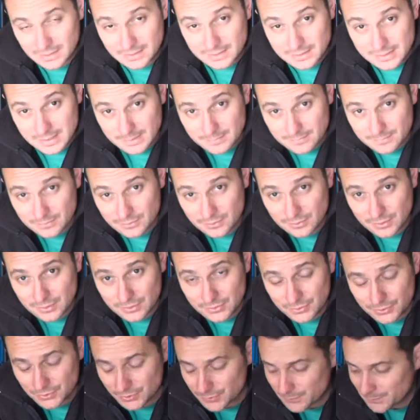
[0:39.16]
10 steps that you need
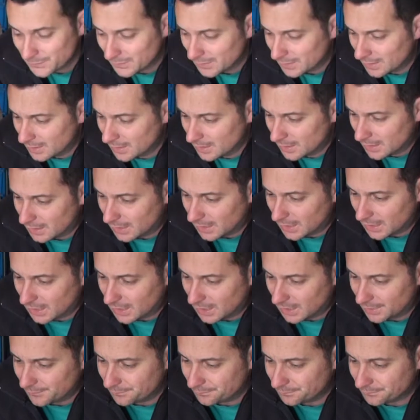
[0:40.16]
to do.
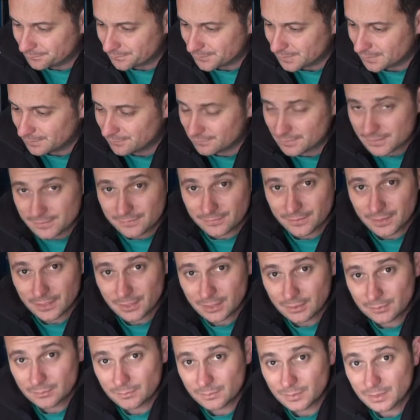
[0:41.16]
In this
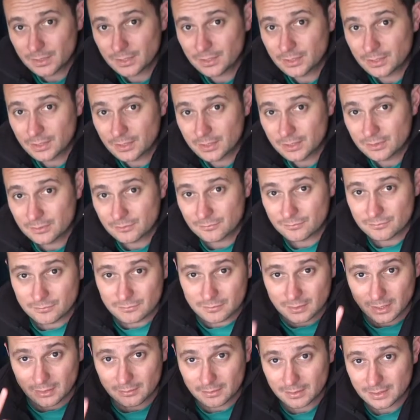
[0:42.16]
video, we're going to go
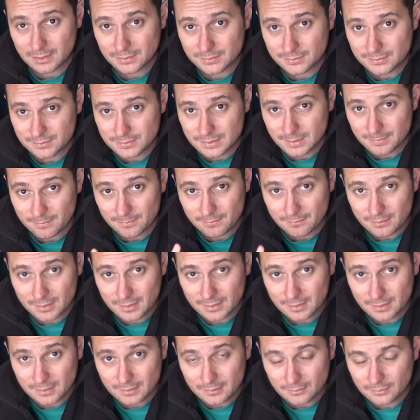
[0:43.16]
directly to step
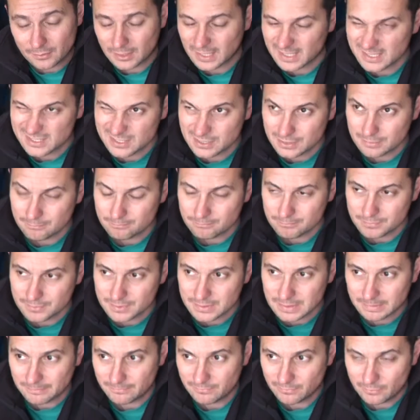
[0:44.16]
3, or actually
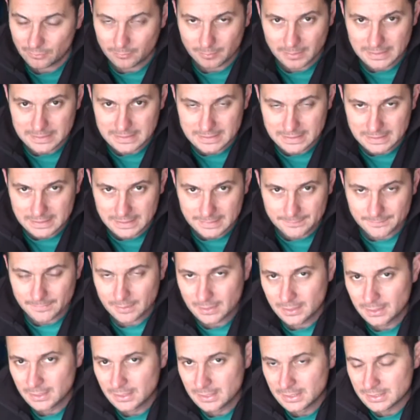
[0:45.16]
step 4 basically.
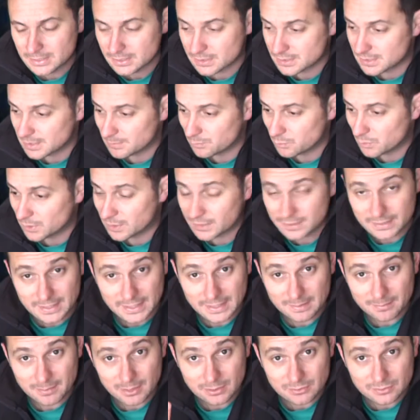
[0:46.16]
So step 1 is
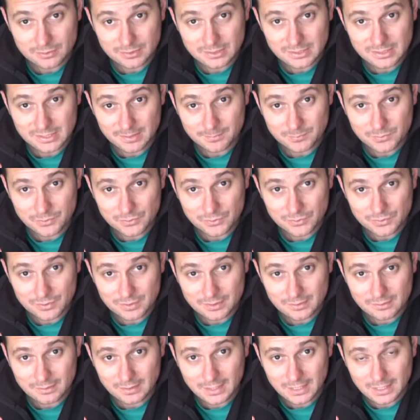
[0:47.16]
get a boat, step 2 is
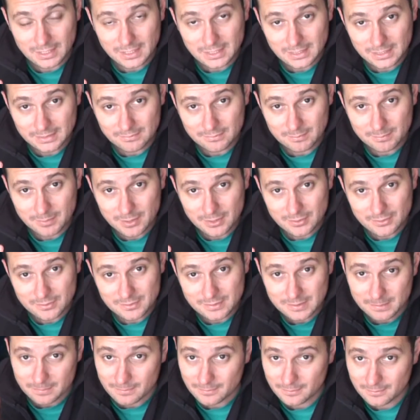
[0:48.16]
clean the boat,
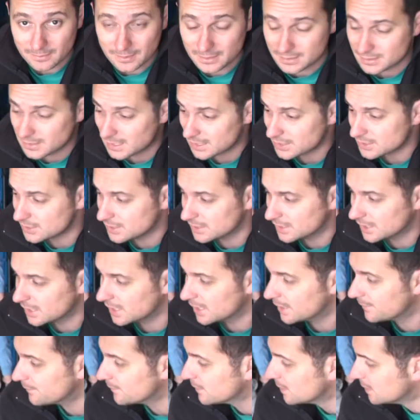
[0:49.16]
step 3 is actually
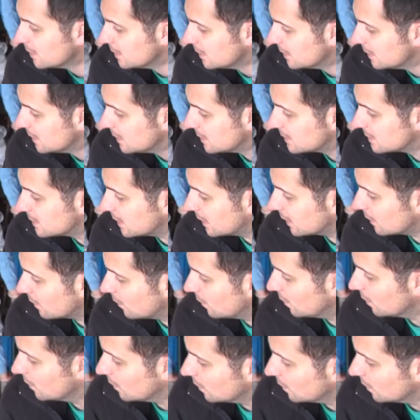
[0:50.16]
take all